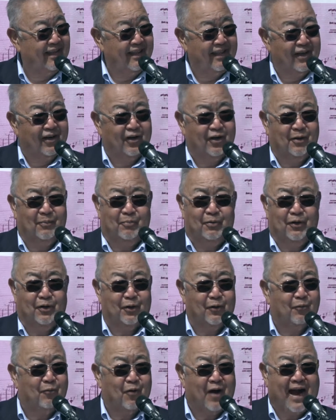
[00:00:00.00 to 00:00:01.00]
They're going to put it
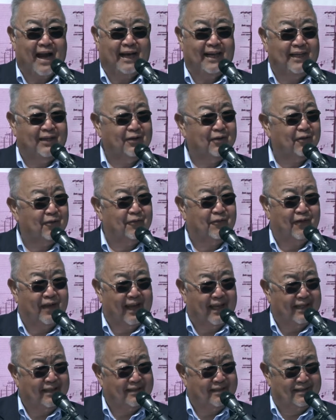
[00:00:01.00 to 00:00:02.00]
right in your
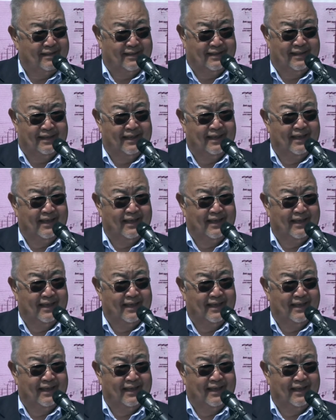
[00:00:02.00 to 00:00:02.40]
face.